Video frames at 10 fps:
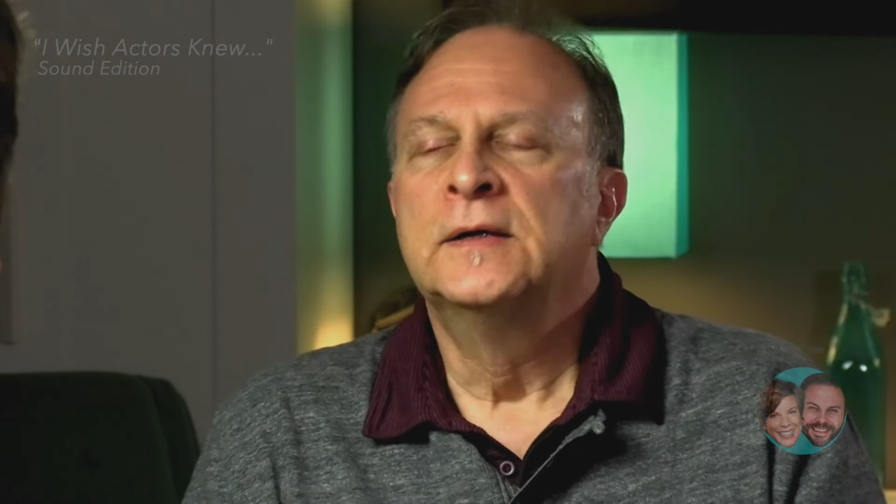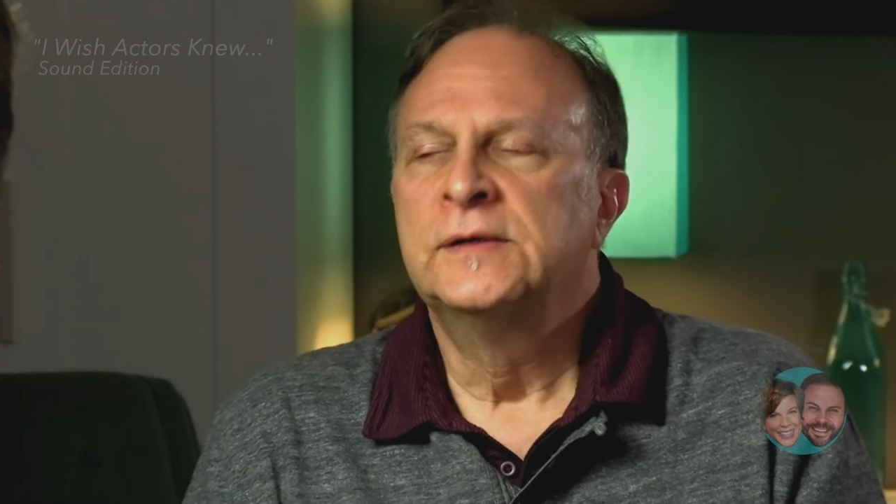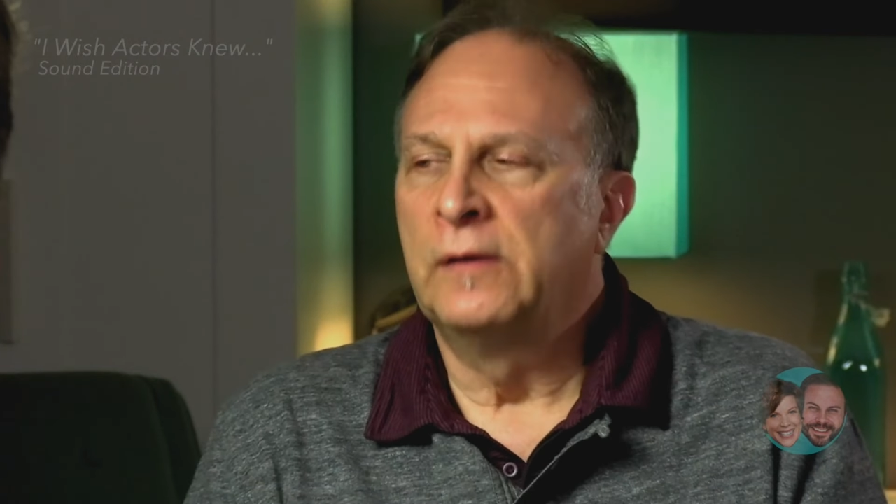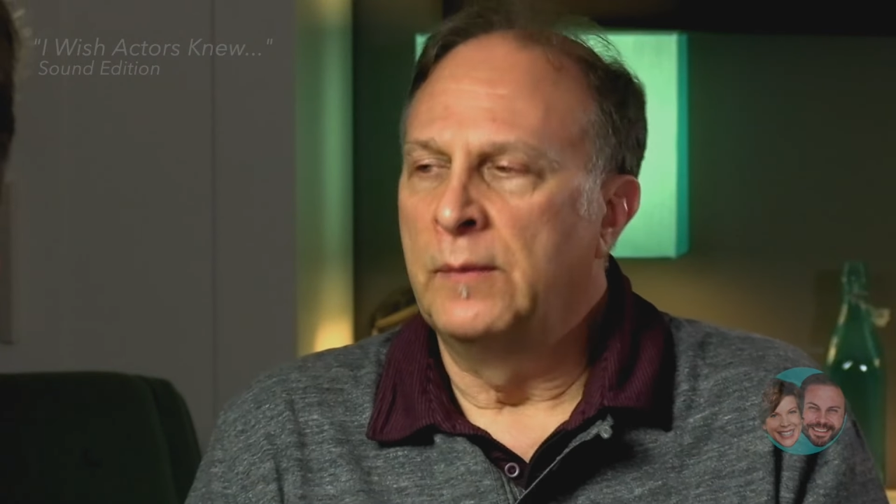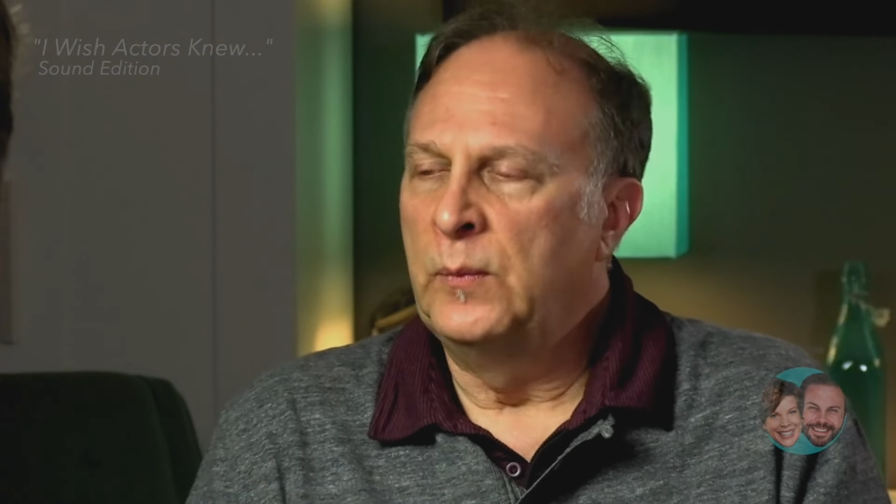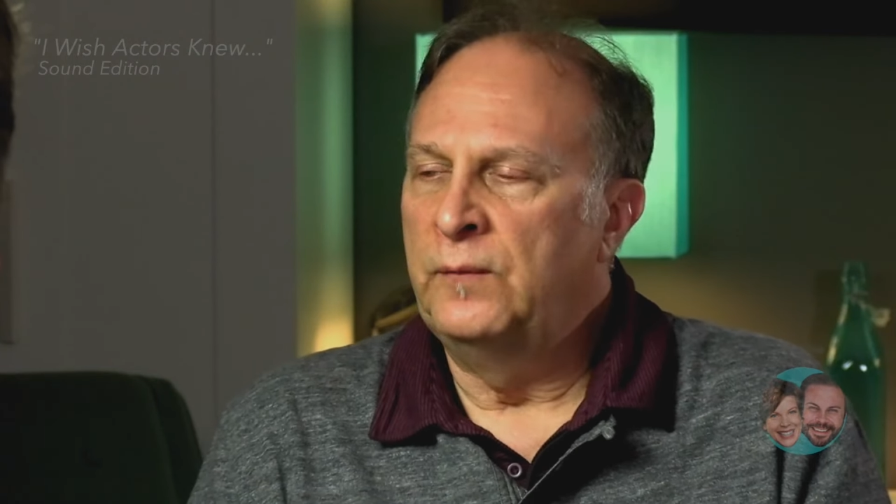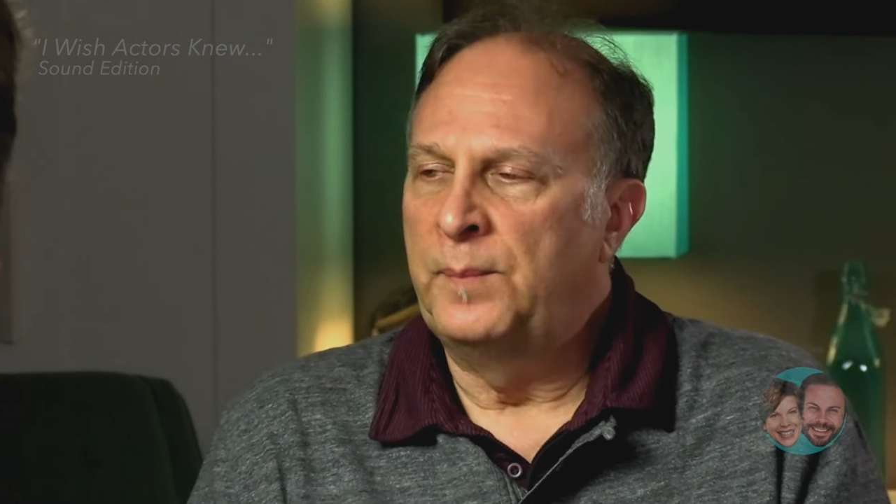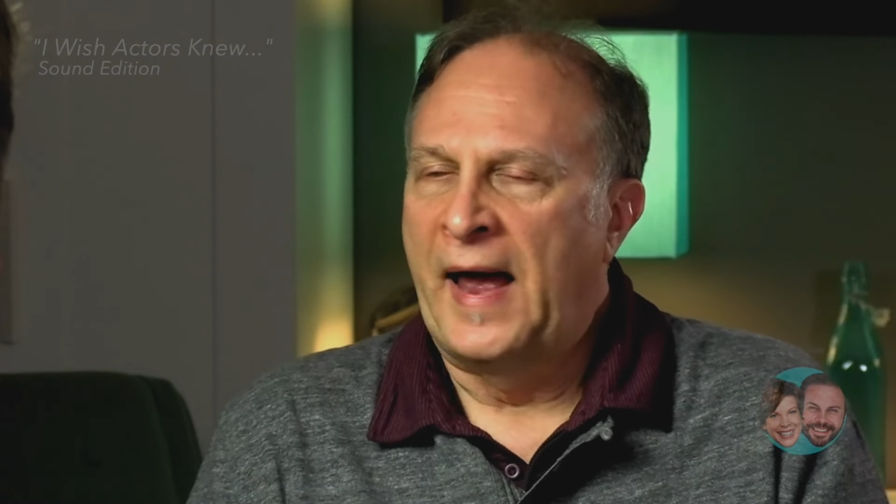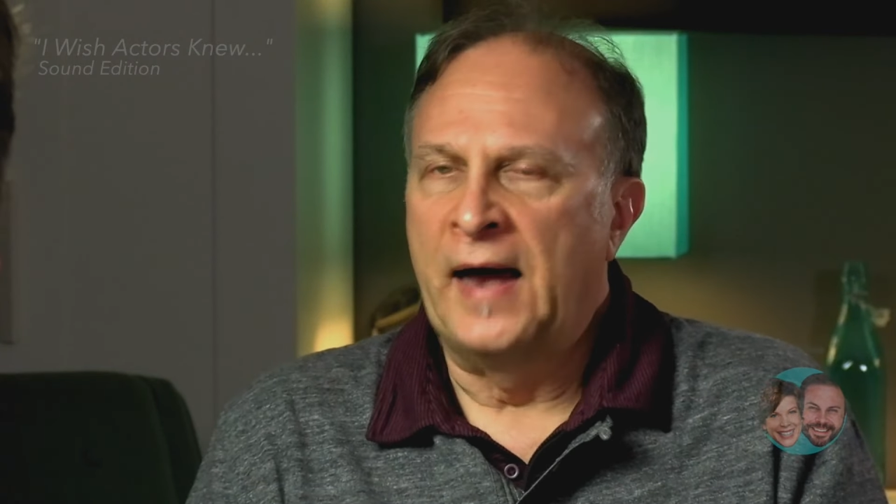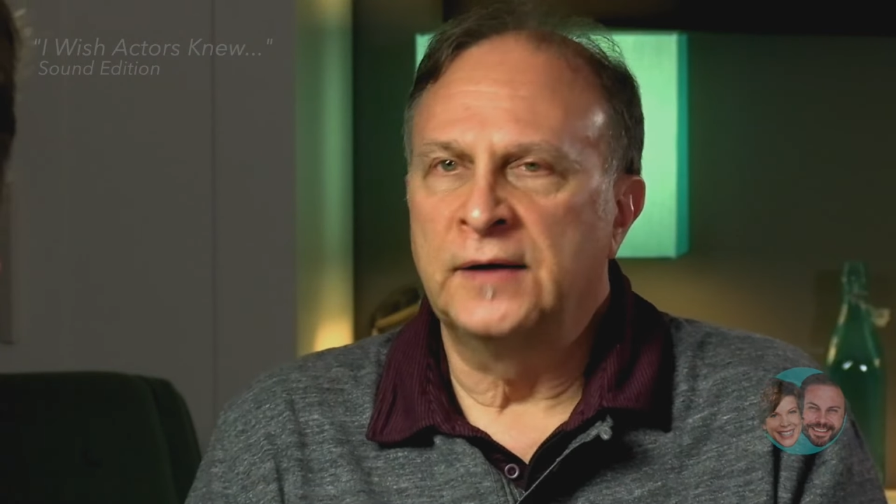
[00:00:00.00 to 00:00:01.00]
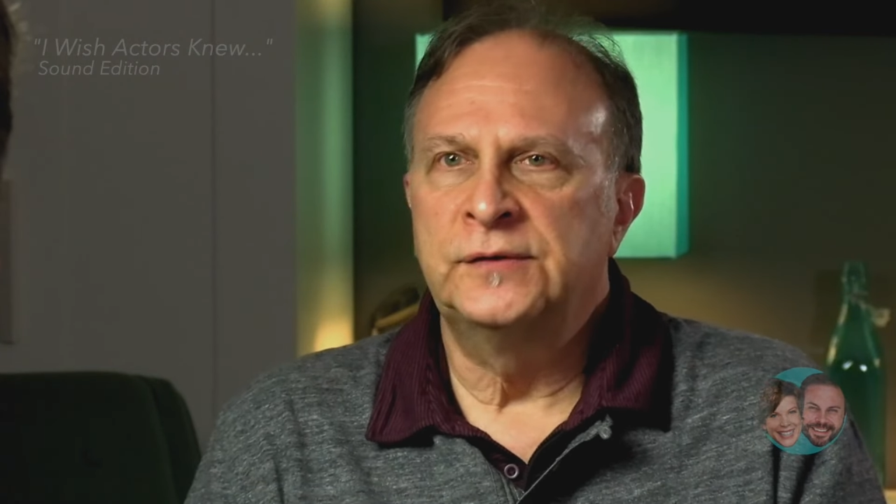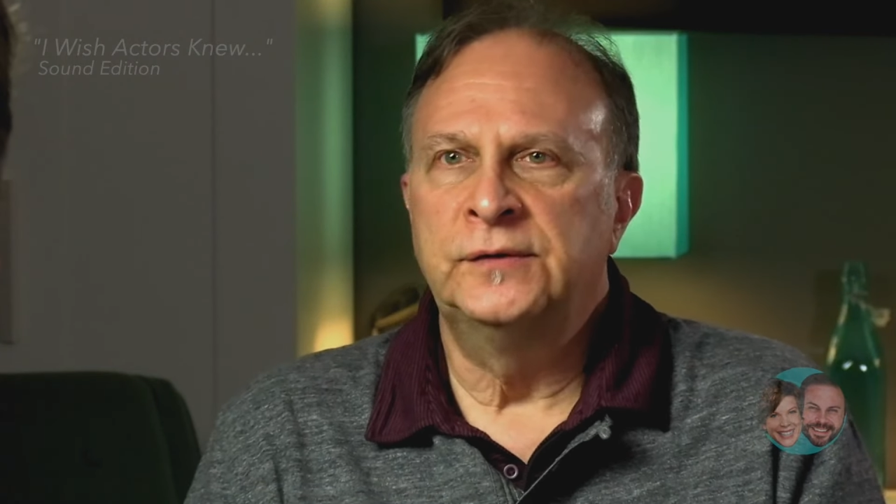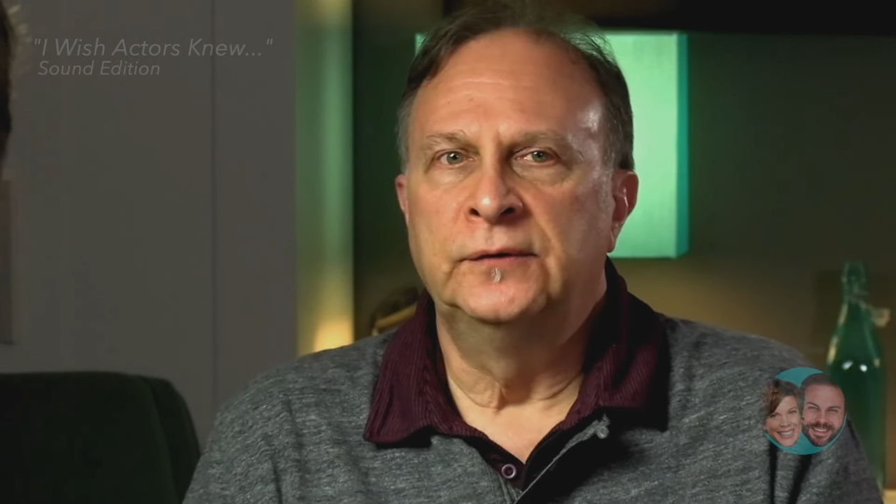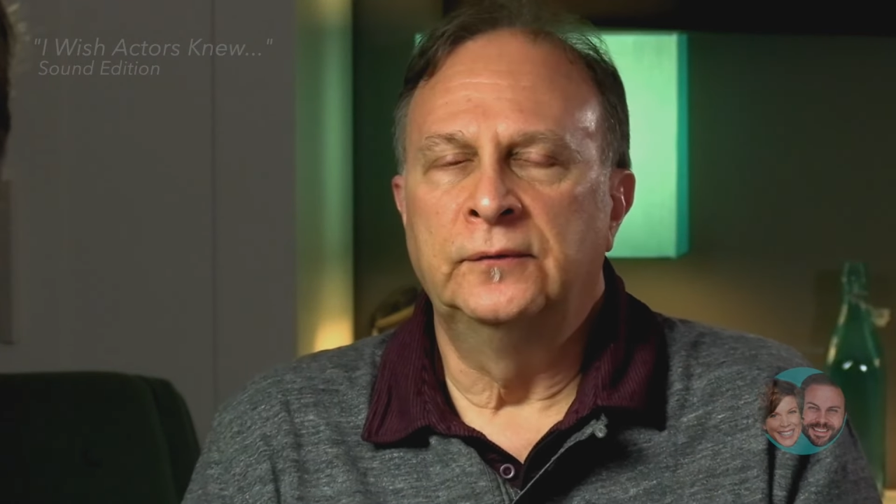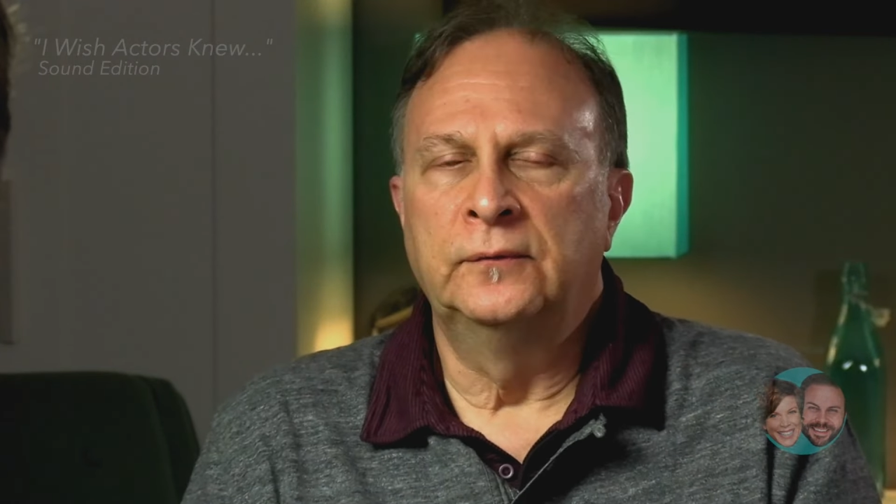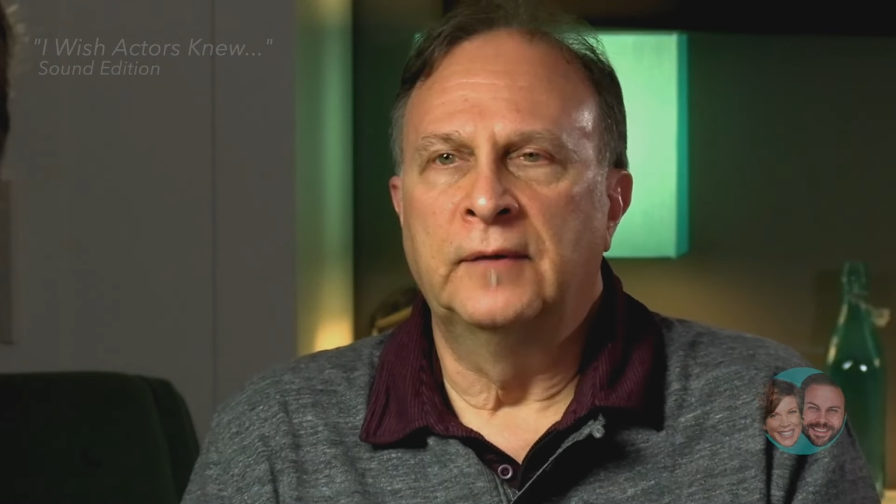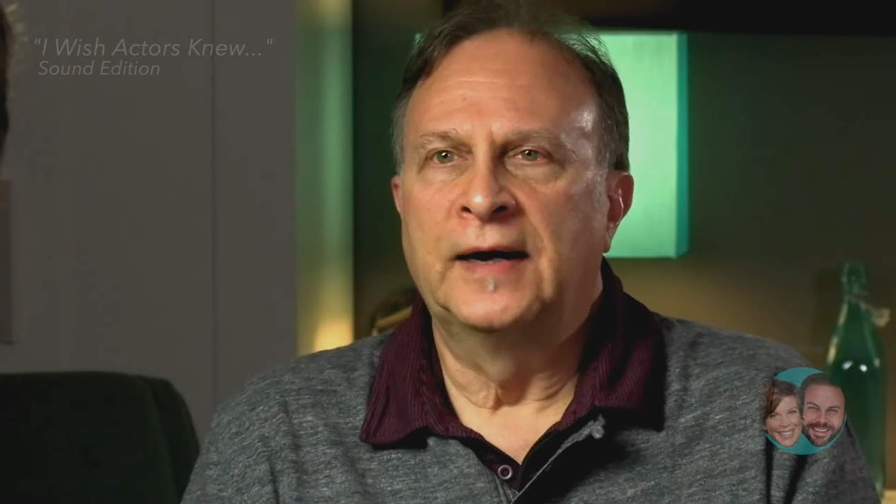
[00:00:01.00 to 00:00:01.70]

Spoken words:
So I moved back to